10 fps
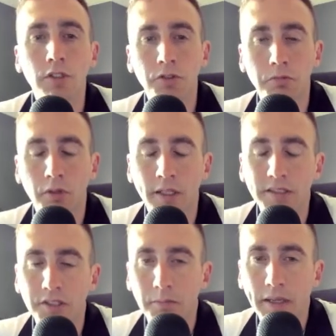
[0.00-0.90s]
to place
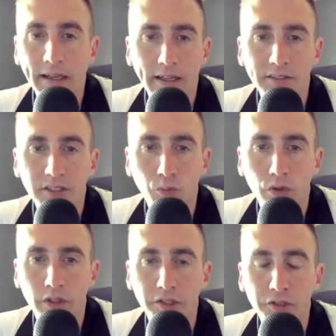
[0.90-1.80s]
the pads, and
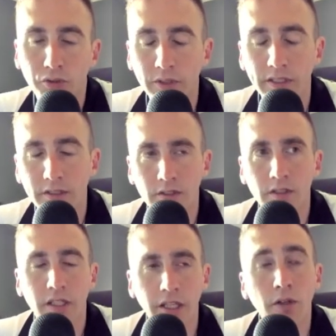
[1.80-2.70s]
we're going to do it
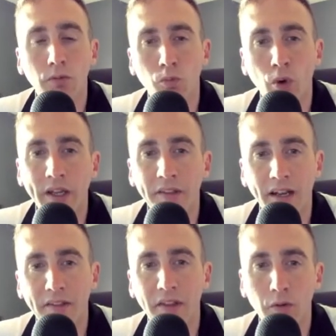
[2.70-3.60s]
in a way that
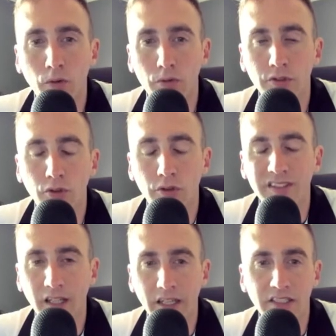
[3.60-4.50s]
I think will result in
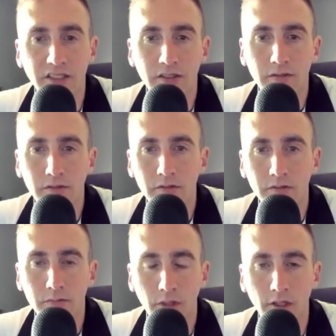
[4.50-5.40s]
less
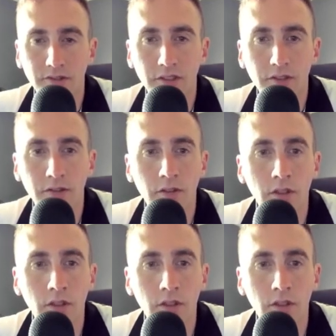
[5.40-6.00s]
pauses.